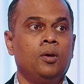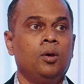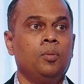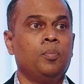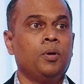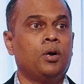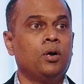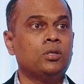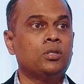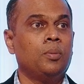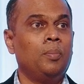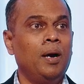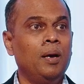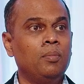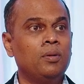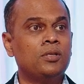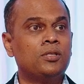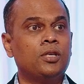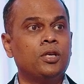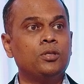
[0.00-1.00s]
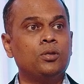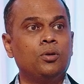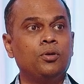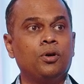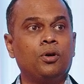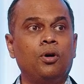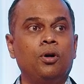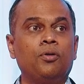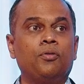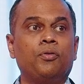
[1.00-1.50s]
Because the Bible says, on the
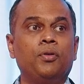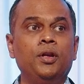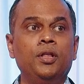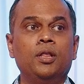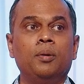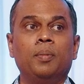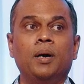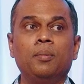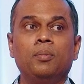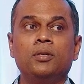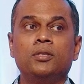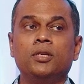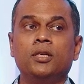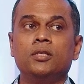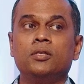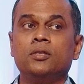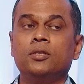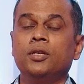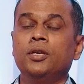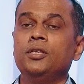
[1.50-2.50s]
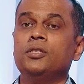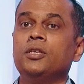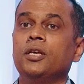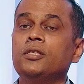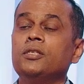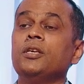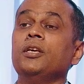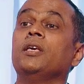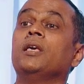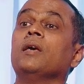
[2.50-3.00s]
contrary, the Bible says, he
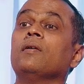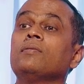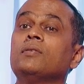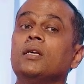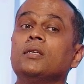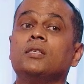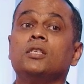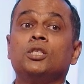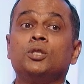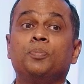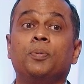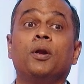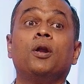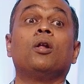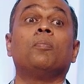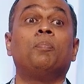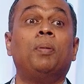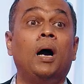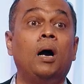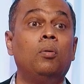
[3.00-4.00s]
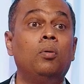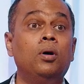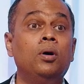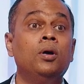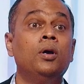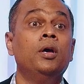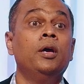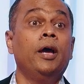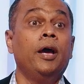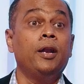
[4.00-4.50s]
says he gives us a spirit of power
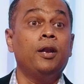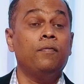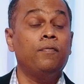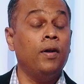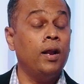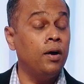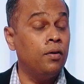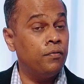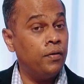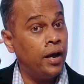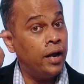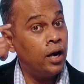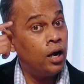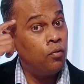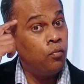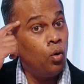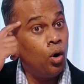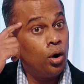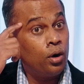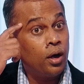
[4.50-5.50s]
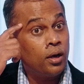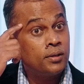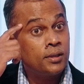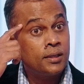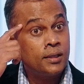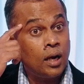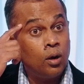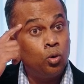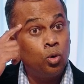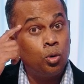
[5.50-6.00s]
and of love and of what? A
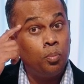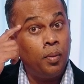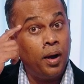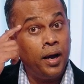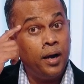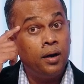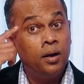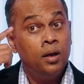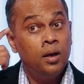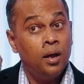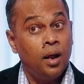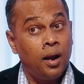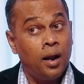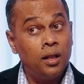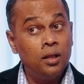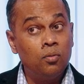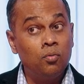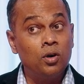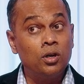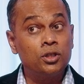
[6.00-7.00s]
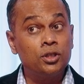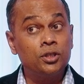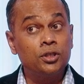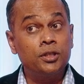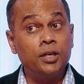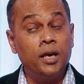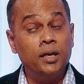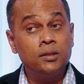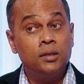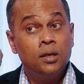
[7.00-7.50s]
sound mind. Another version
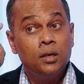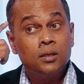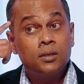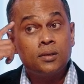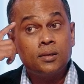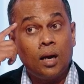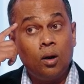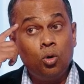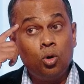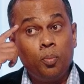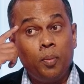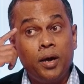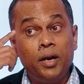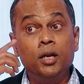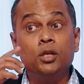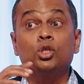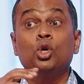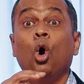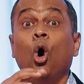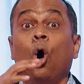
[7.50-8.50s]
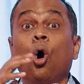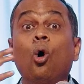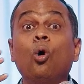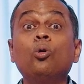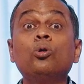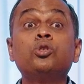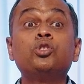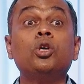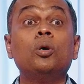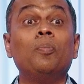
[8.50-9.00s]
says, sound mind is
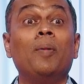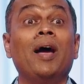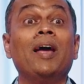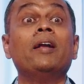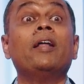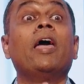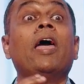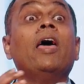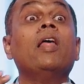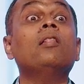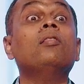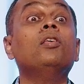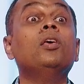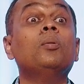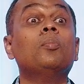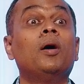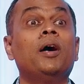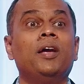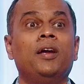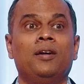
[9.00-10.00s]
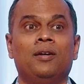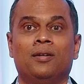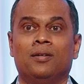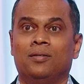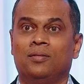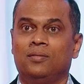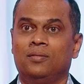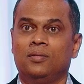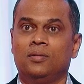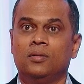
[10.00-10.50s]
wholesome mind, healthy mind,
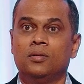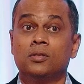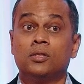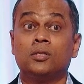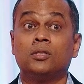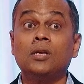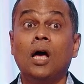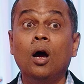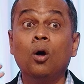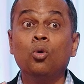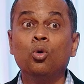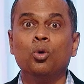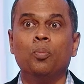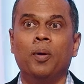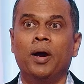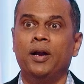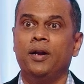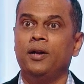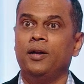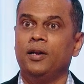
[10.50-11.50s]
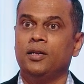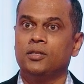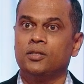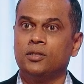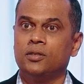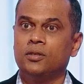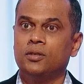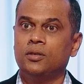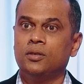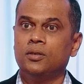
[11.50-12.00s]
sound mindedness.